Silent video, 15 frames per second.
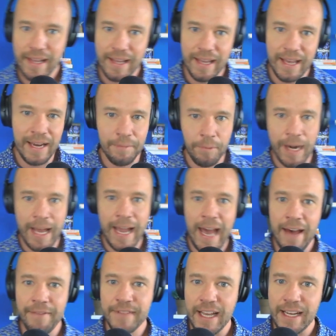And when I
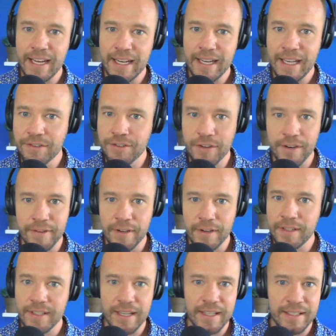have dated
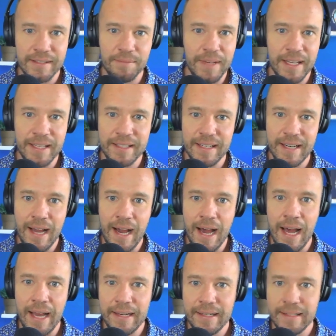introverts, it's
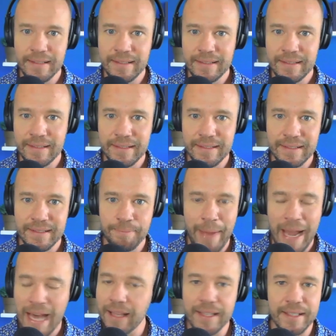not
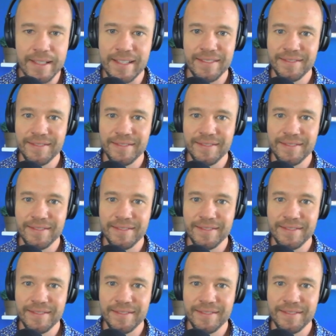balanced.